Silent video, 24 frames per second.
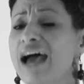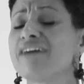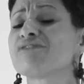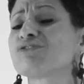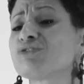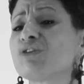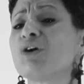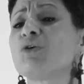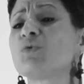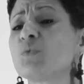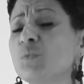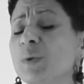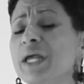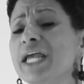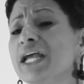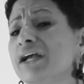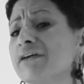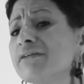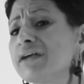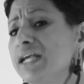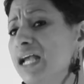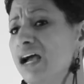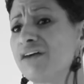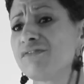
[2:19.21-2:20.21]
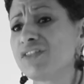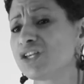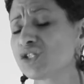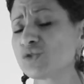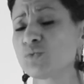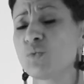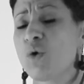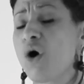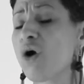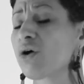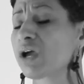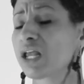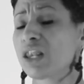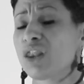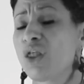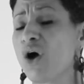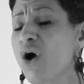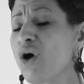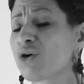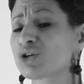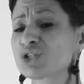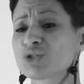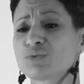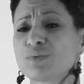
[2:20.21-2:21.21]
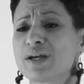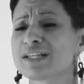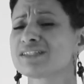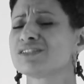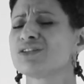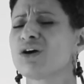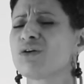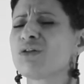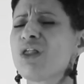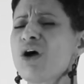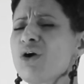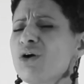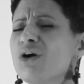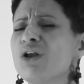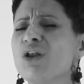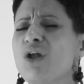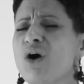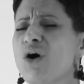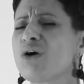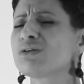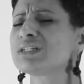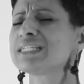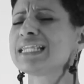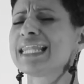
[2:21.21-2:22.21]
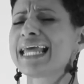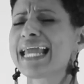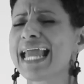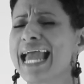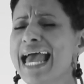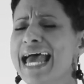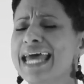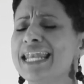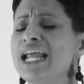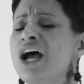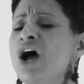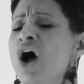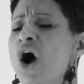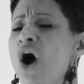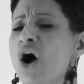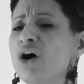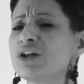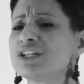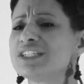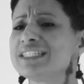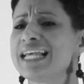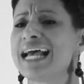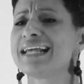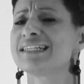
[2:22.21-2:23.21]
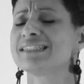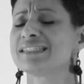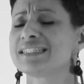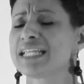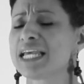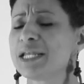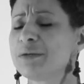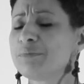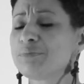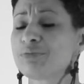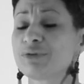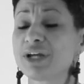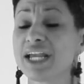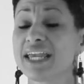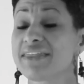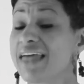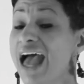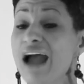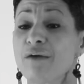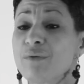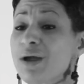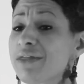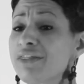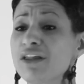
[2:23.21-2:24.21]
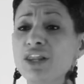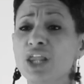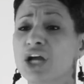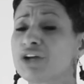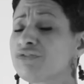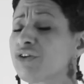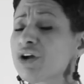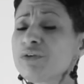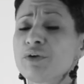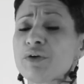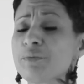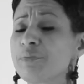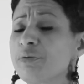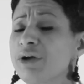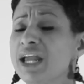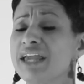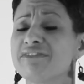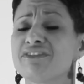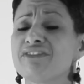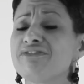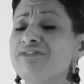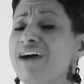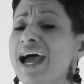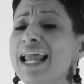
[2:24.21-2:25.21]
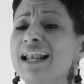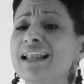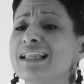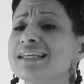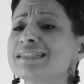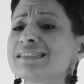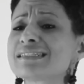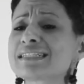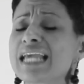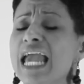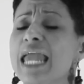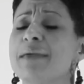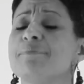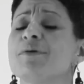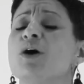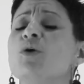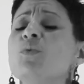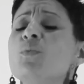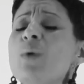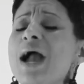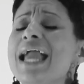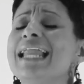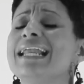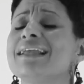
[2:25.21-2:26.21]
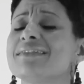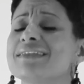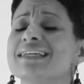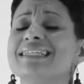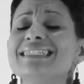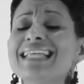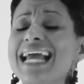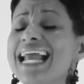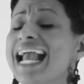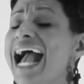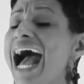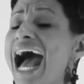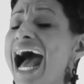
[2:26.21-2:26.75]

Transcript: Have grown weary of this walk and long to rest, no longer long to lay head on chest and breathe. I'd rather look for a reprieve, a final escape, awaiting the day